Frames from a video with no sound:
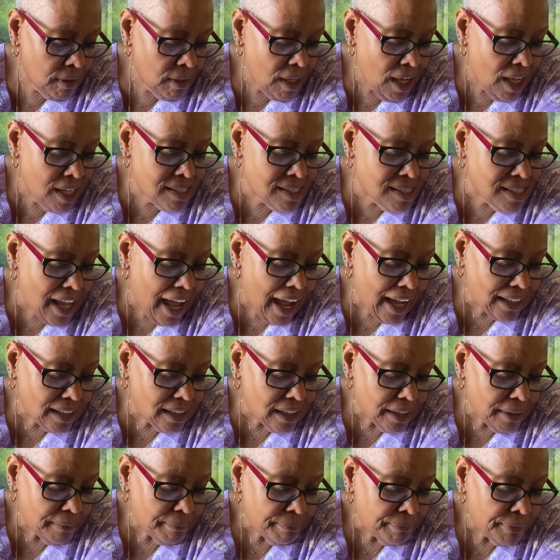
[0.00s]

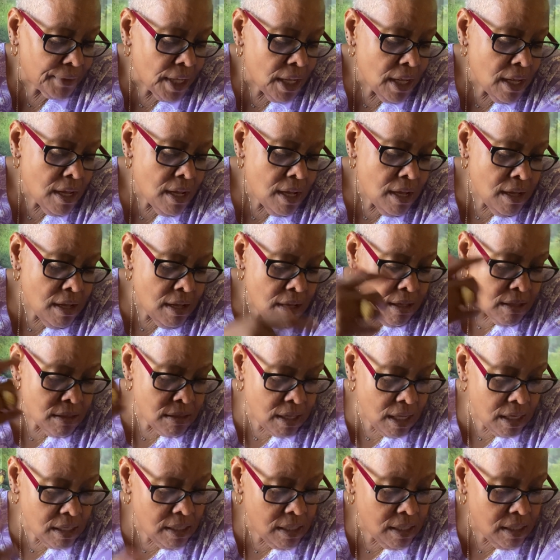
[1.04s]
Exactly.
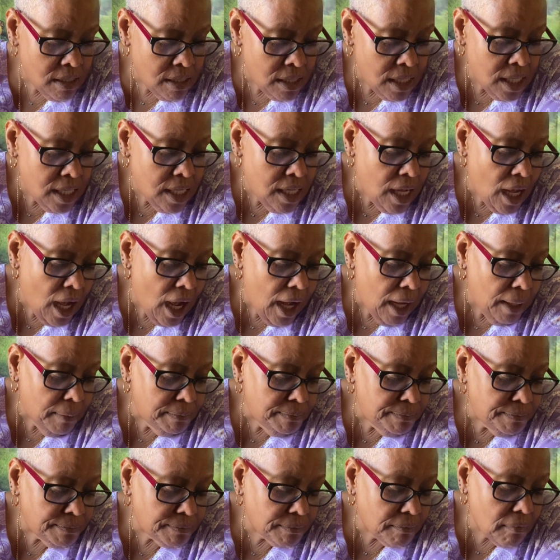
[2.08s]
The
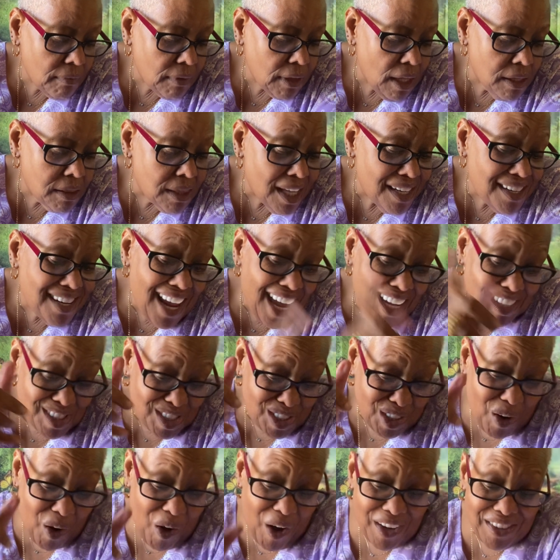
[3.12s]

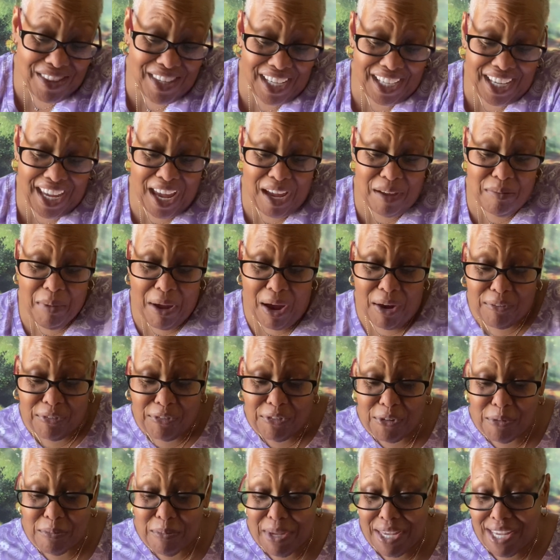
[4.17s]
next card that came out
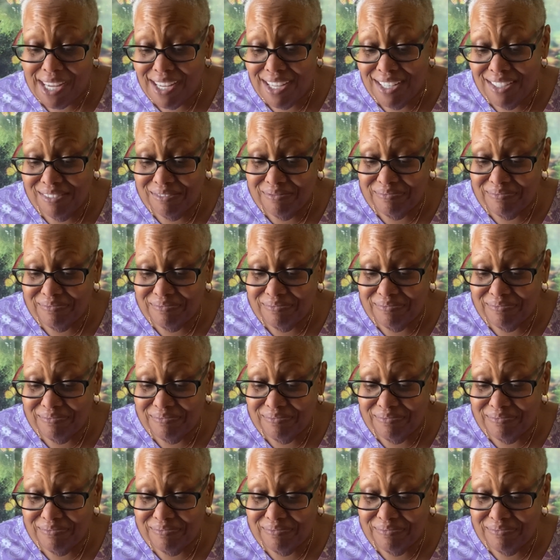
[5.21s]
for me